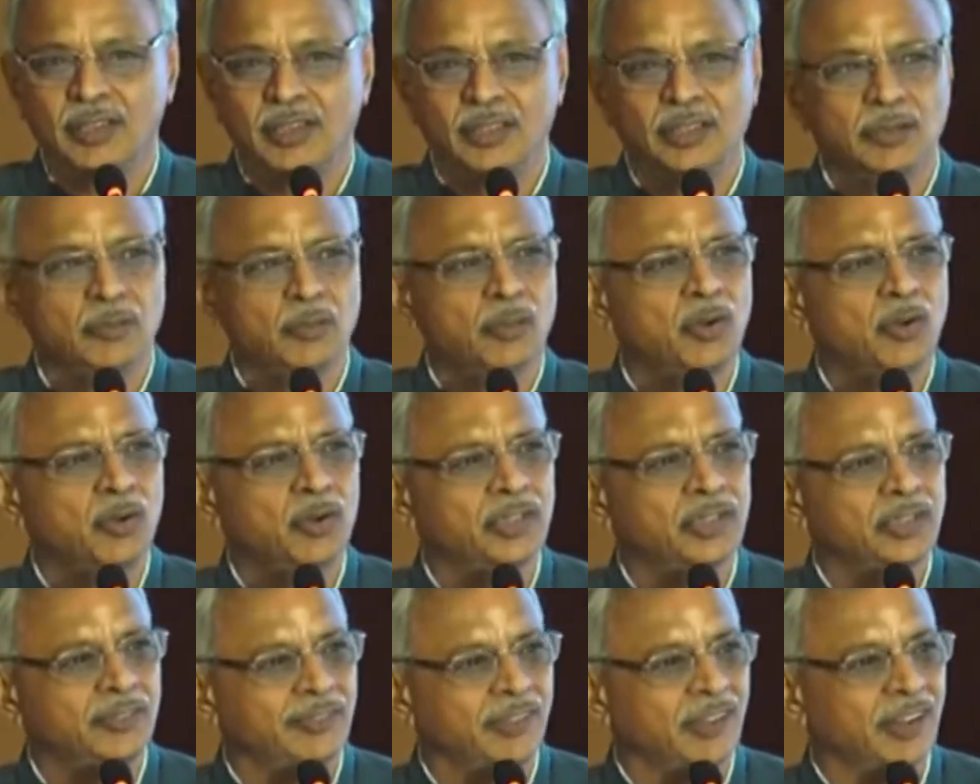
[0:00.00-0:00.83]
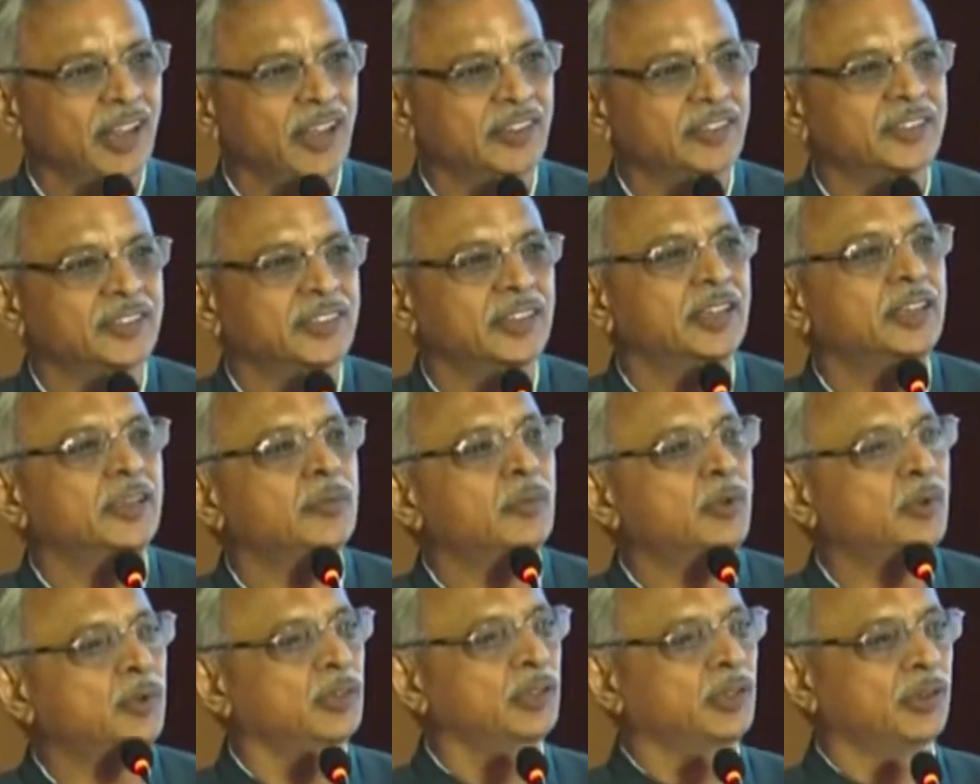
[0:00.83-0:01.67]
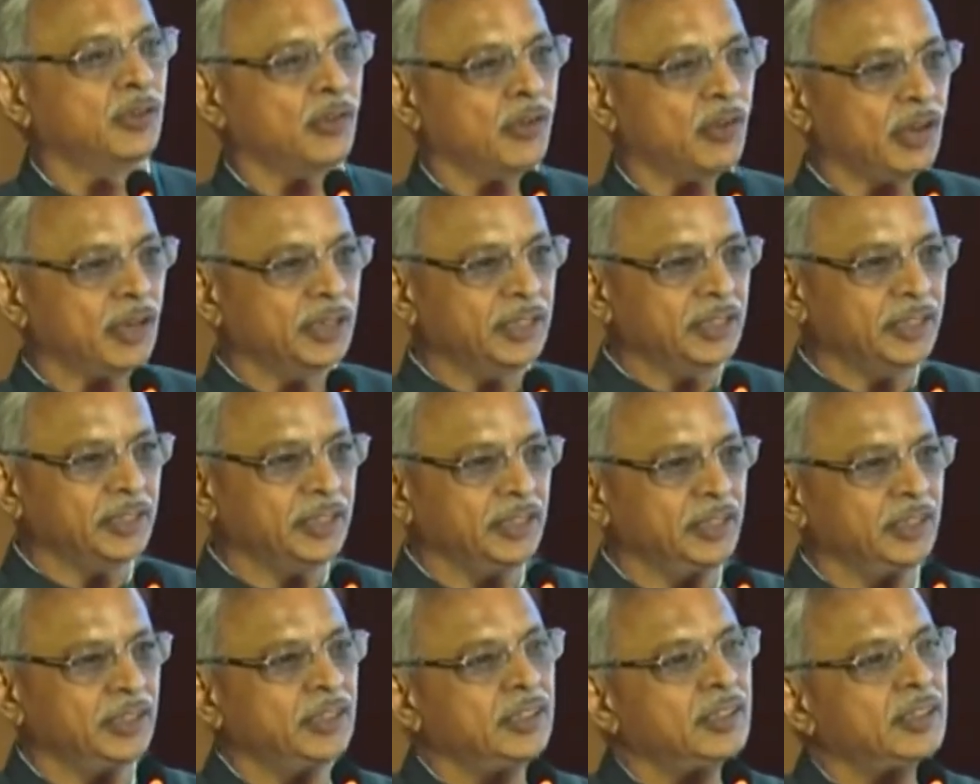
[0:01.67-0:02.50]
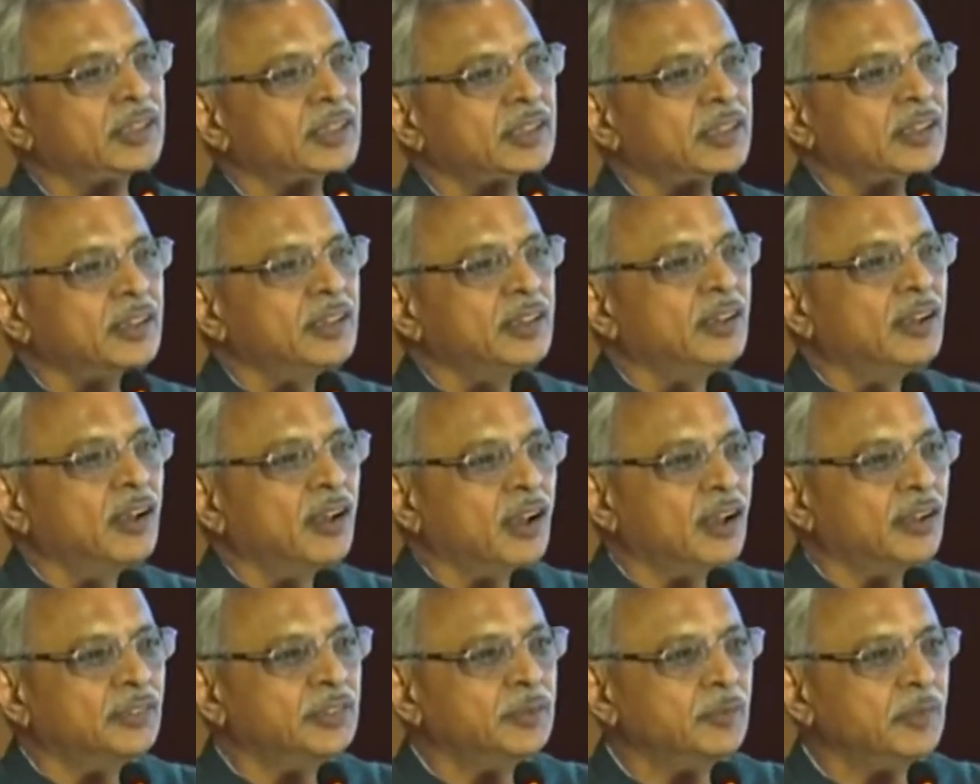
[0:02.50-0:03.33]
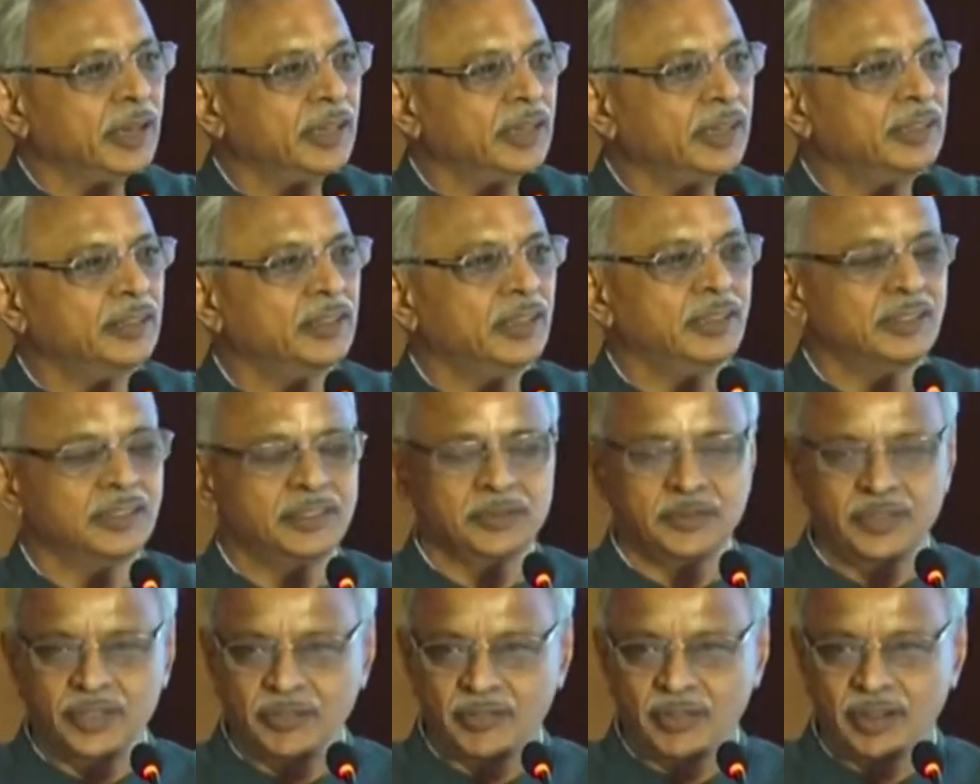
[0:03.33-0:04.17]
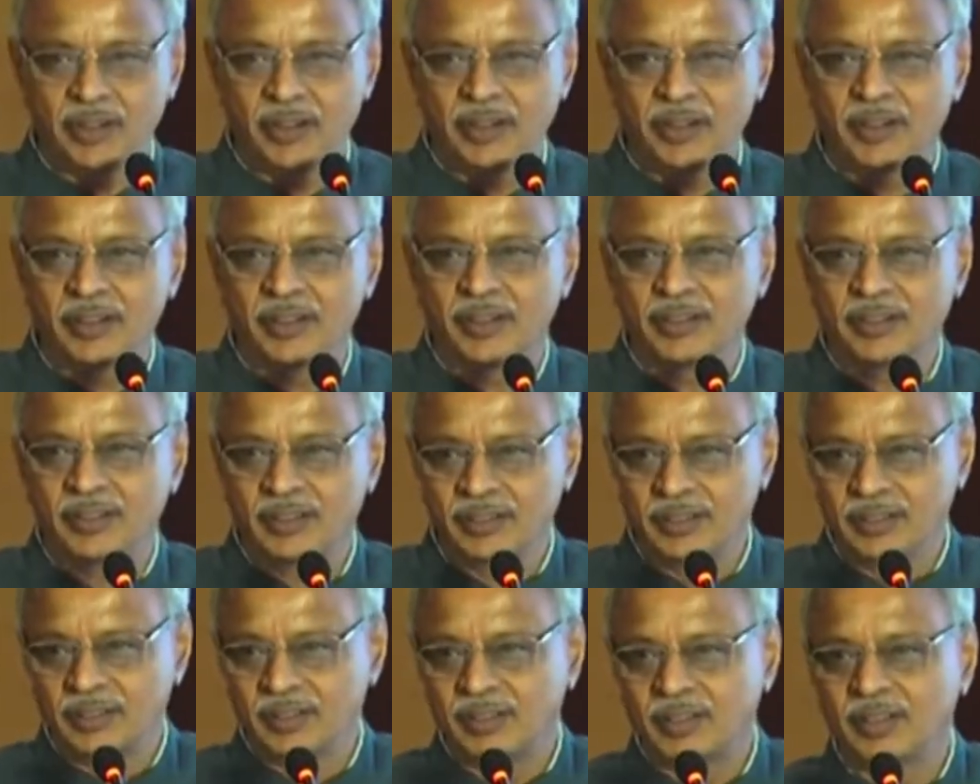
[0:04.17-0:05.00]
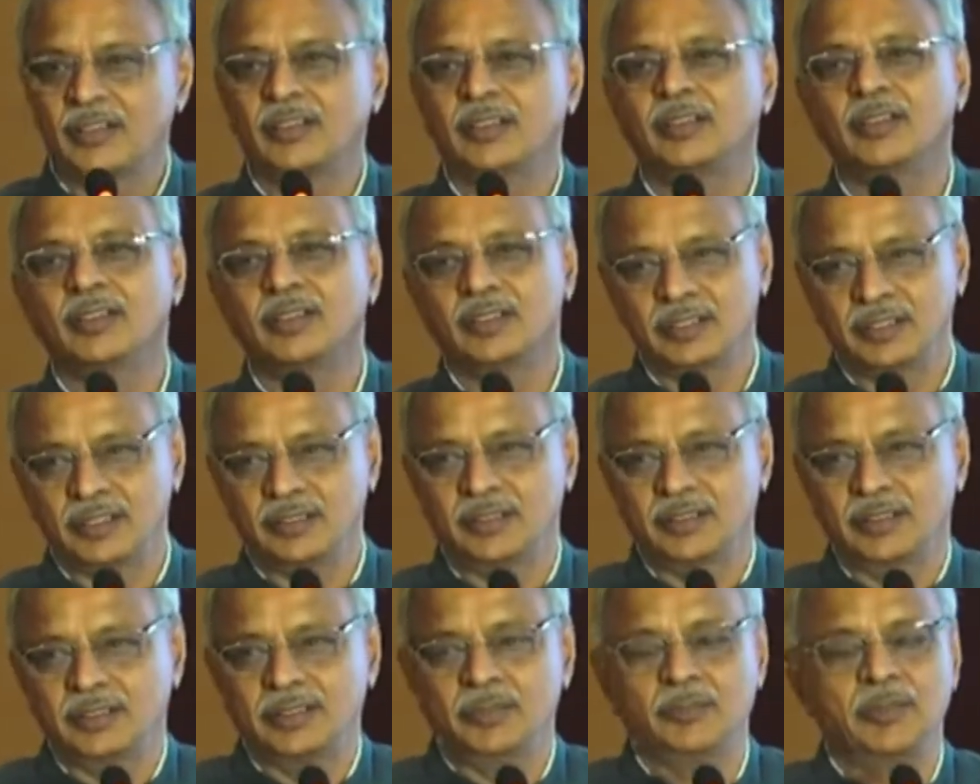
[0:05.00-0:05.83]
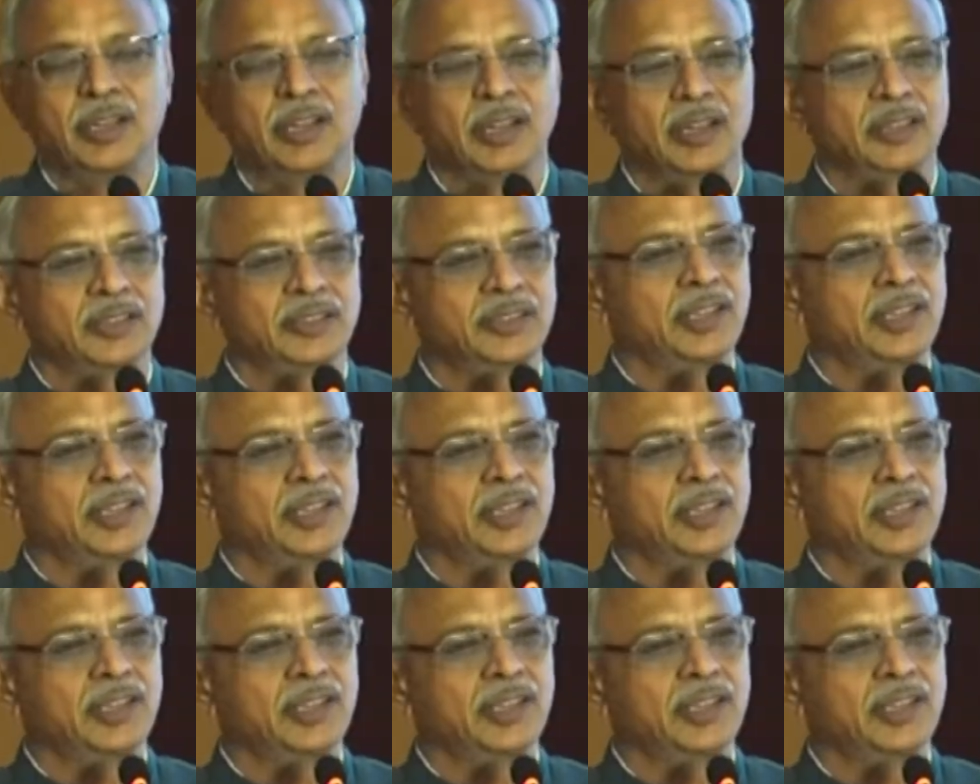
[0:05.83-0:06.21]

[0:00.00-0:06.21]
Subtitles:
The more the velocity and the more the quantity of the money that is driven, the bigger is the